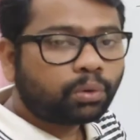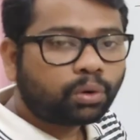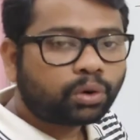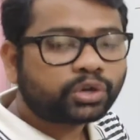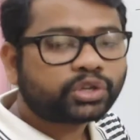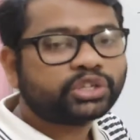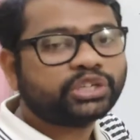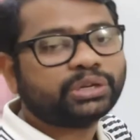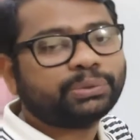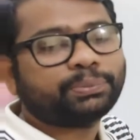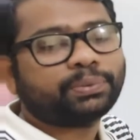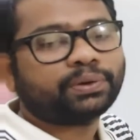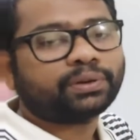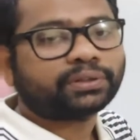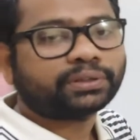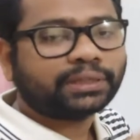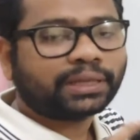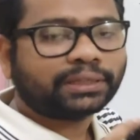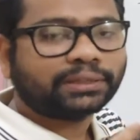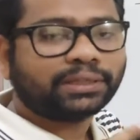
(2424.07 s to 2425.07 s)
more
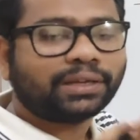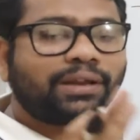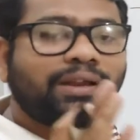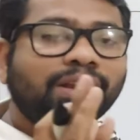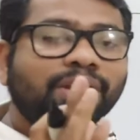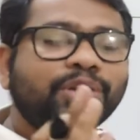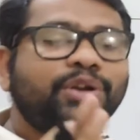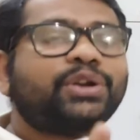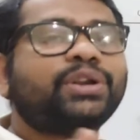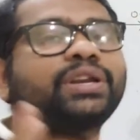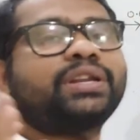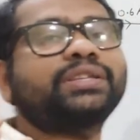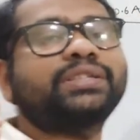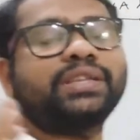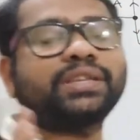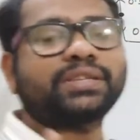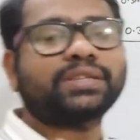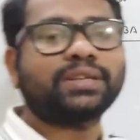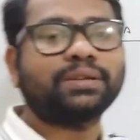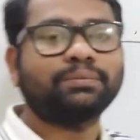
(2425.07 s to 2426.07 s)
cheaper than the tree
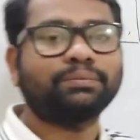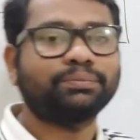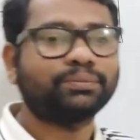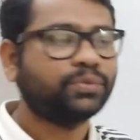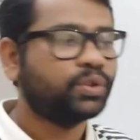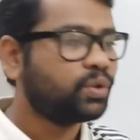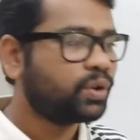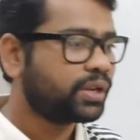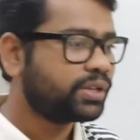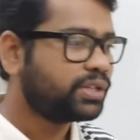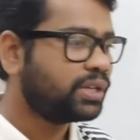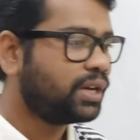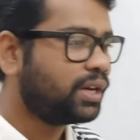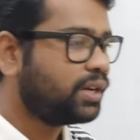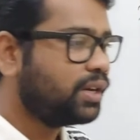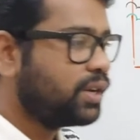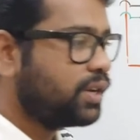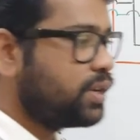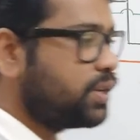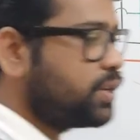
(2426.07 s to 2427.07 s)
system. Okay children,